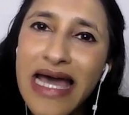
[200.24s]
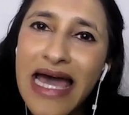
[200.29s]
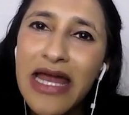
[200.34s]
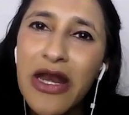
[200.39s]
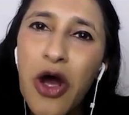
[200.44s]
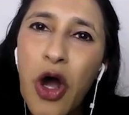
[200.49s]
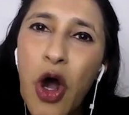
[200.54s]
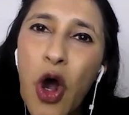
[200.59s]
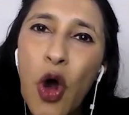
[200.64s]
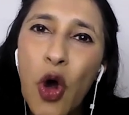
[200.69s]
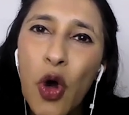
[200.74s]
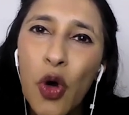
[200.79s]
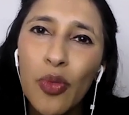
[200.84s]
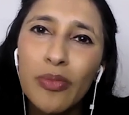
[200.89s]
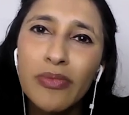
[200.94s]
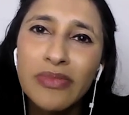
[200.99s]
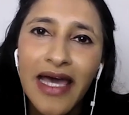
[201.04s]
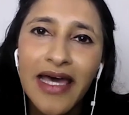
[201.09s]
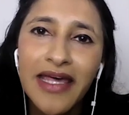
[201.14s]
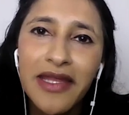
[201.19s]
at
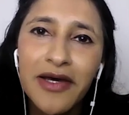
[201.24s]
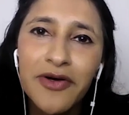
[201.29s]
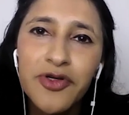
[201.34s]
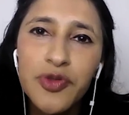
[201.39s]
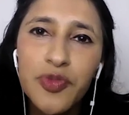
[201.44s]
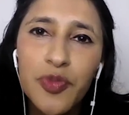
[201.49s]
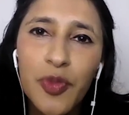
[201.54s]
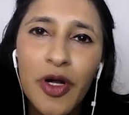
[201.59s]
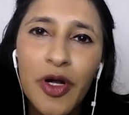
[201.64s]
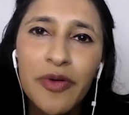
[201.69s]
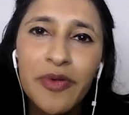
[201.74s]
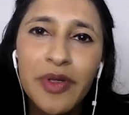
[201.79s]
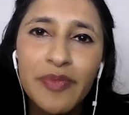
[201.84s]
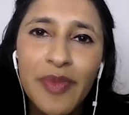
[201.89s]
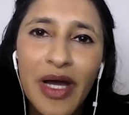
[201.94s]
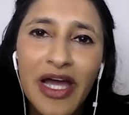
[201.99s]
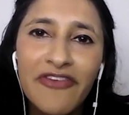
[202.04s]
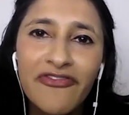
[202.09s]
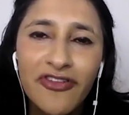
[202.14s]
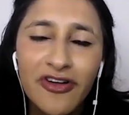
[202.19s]
home. And that was probably
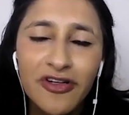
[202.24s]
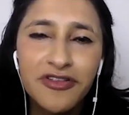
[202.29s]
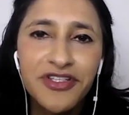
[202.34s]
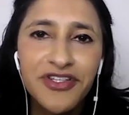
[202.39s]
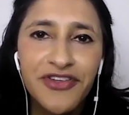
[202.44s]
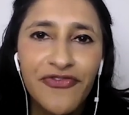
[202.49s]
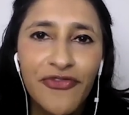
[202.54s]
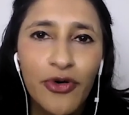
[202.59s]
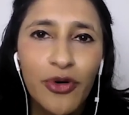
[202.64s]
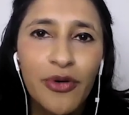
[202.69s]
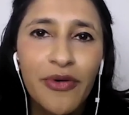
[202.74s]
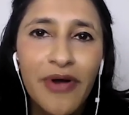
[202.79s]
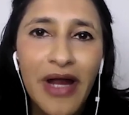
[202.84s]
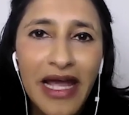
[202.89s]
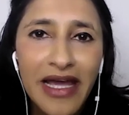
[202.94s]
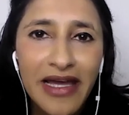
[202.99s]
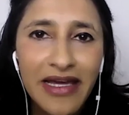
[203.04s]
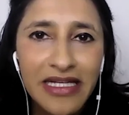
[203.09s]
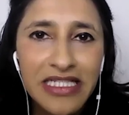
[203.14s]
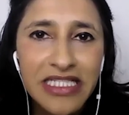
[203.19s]
my first
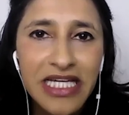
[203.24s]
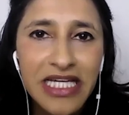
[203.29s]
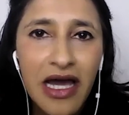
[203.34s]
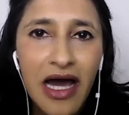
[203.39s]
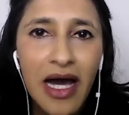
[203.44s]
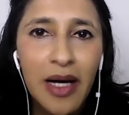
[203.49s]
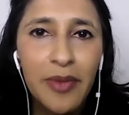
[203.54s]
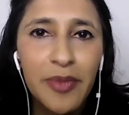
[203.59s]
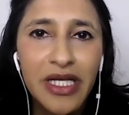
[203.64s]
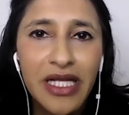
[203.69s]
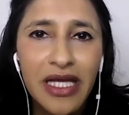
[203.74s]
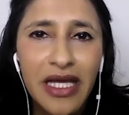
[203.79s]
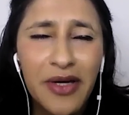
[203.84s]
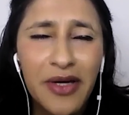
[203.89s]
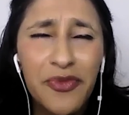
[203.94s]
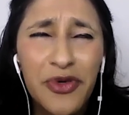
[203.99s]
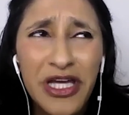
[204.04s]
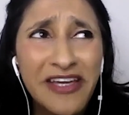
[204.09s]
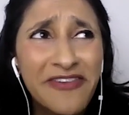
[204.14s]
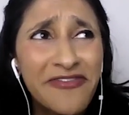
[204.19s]
foray into comedy. And
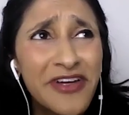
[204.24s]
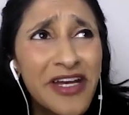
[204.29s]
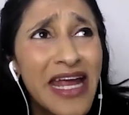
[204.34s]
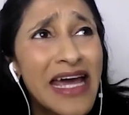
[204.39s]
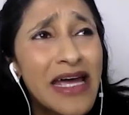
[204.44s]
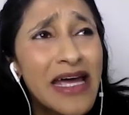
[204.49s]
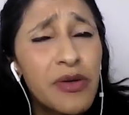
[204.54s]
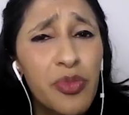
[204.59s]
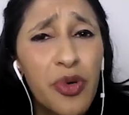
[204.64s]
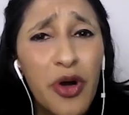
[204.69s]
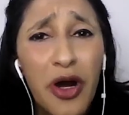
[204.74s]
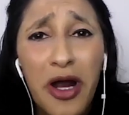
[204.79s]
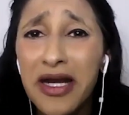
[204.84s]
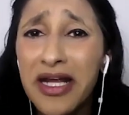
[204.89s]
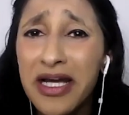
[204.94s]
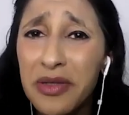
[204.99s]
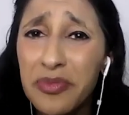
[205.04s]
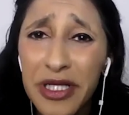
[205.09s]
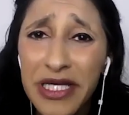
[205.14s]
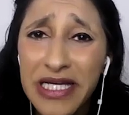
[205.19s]
we even had
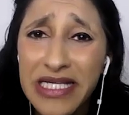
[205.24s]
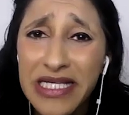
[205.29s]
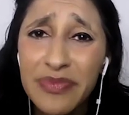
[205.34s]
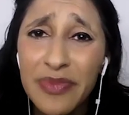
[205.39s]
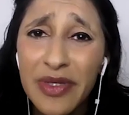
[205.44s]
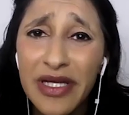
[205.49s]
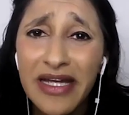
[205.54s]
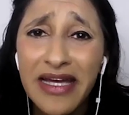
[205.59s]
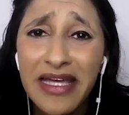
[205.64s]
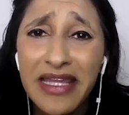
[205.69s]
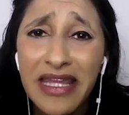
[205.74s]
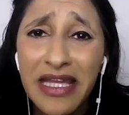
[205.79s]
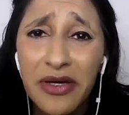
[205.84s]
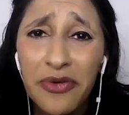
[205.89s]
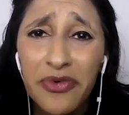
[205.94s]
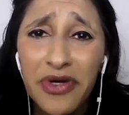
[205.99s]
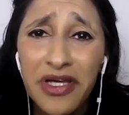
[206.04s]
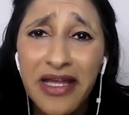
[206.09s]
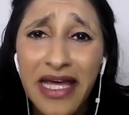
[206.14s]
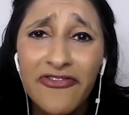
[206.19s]
product placement. I think
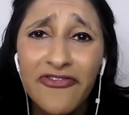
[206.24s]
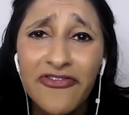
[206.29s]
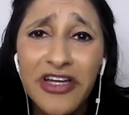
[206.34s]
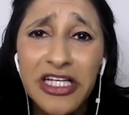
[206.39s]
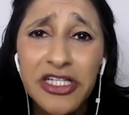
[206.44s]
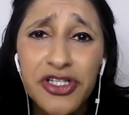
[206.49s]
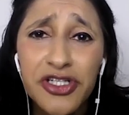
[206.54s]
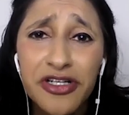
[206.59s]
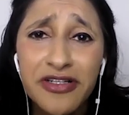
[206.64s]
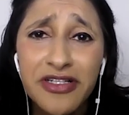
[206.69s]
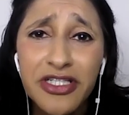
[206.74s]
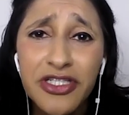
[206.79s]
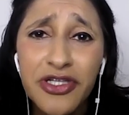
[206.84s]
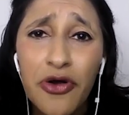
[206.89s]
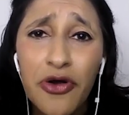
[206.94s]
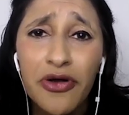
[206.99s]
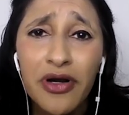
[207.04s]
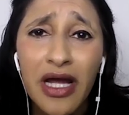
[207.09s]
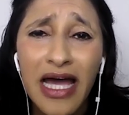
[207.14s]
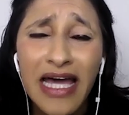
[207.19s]
we like featured
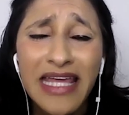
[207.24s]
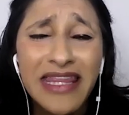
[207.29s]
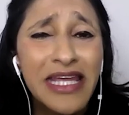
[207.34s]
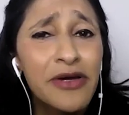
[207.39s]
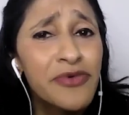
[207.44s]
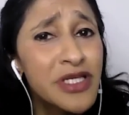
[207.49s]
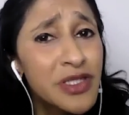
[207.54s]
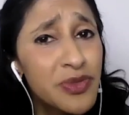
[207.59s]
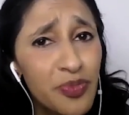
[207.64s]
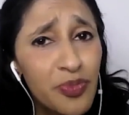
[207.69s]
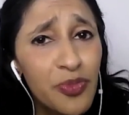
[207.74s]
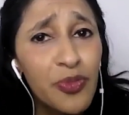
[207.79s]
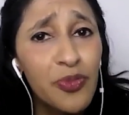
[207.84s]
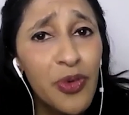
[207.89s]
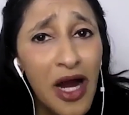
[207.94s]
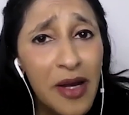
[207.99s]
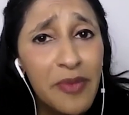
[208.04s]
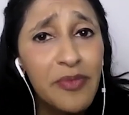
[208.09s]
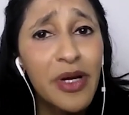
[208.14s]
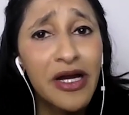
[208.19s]
soda. I think it was
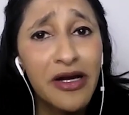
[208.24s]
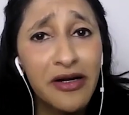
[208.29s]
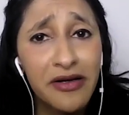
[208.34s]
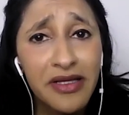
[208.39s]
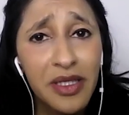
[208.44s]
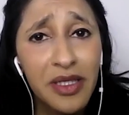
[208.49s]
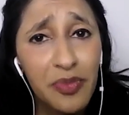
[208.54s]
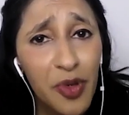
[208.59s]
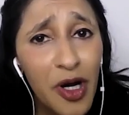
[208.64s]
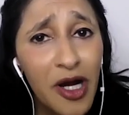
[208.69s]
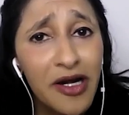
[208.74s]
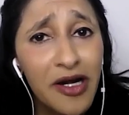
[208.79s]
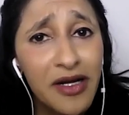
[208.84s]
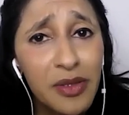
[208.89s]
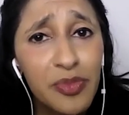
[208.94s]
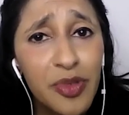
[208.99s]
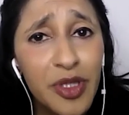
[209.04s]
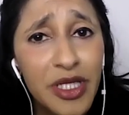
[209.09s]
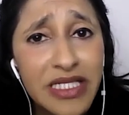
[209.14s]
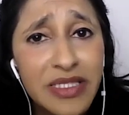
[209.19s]
primarily product
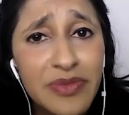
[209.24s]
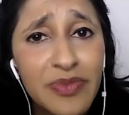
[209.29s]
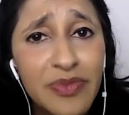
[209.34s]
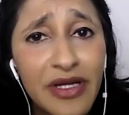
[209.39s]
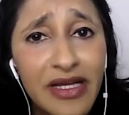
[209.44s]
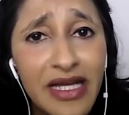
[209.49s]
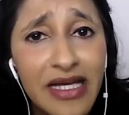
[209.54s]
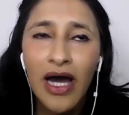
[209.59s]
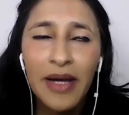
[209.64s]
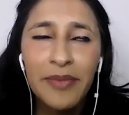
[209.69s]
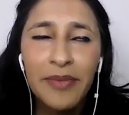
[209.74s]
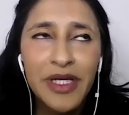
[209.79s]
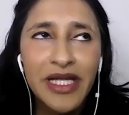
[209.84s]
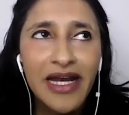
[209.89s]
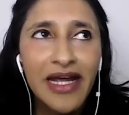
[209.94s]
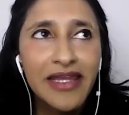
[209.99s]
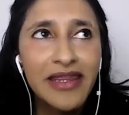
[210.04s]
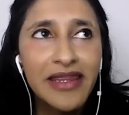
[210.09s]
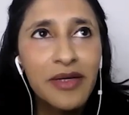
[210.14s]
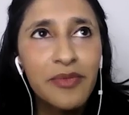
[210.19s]
placement. I mean,
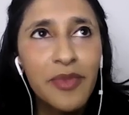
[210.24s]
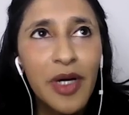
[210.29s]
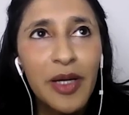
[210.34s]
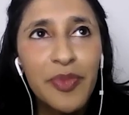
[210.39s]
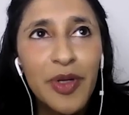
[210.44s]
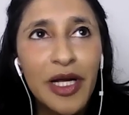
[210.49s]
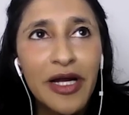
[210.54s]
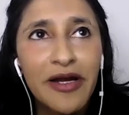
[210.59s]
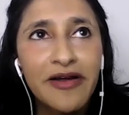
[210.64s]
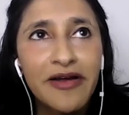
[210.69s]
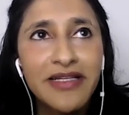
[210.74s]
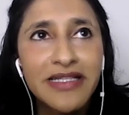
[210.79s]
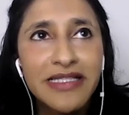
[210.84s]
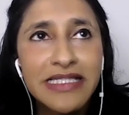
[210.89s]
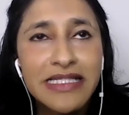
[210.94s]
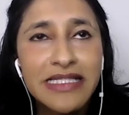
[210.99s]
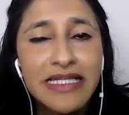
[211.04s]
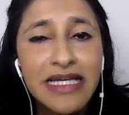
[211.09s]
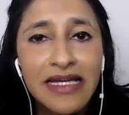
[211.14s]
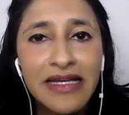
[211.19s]
I think my parents
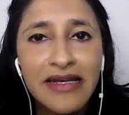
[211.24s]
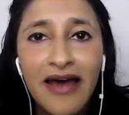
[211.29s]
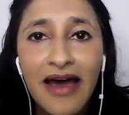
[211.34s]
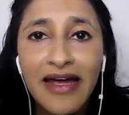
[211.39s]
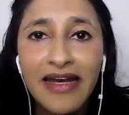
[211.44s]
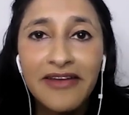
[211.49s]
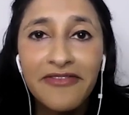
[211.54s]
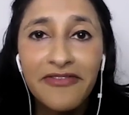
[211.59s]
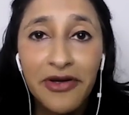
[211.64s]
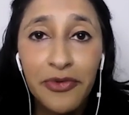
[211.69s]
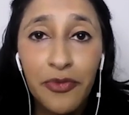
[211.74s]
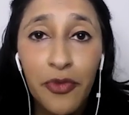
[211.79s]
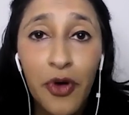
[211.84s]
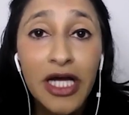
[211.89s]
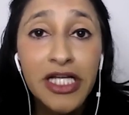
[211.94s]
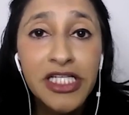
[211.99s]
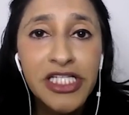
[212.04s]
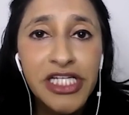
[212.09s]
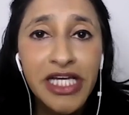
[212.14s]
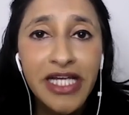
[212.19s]
did not even
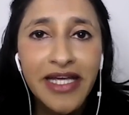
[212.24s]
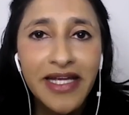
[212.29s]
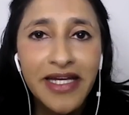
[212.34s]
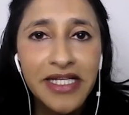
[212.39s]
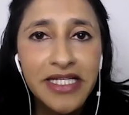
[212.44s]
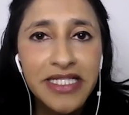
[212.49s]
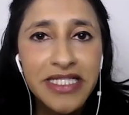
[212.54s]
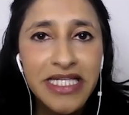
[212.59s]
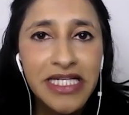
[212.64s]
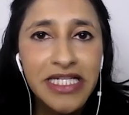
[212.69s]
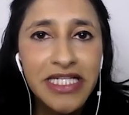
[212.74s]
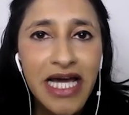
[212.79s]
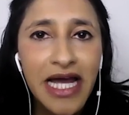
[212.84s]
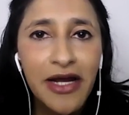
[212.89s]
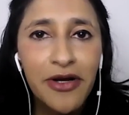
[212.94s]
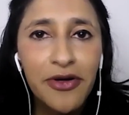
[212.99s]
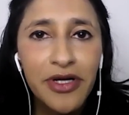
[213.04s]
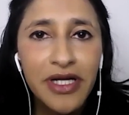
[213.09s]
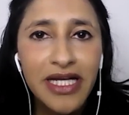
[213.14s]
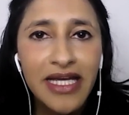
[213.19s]
watch it in its
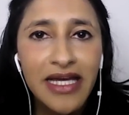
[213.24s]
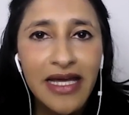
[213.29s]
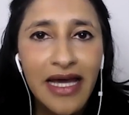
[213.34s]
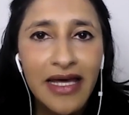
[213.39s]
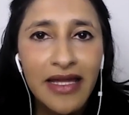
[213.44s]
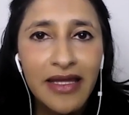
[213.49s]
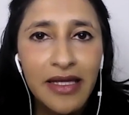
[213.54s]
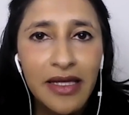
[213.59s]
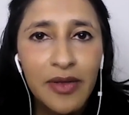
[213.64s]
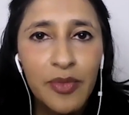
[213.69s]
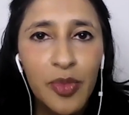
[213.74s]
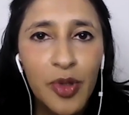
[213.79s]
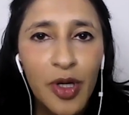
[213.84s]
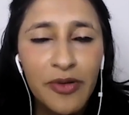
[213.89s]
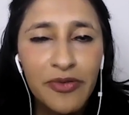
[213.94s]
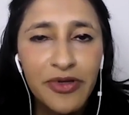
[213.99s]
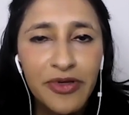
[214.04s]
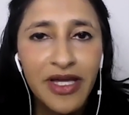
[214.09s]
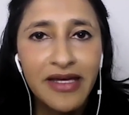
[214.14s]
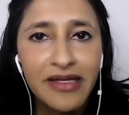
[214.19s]
entirety and then
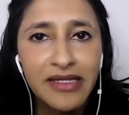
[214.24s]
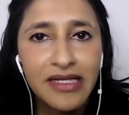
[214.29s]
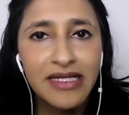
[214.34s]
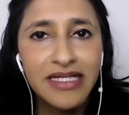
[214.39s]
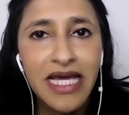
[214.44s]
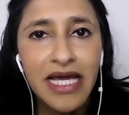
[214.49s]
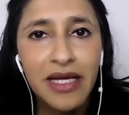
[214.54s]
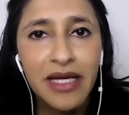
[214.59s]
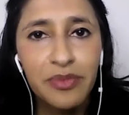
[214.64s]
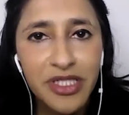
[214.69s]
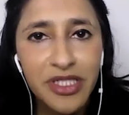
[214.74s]
probably had the tape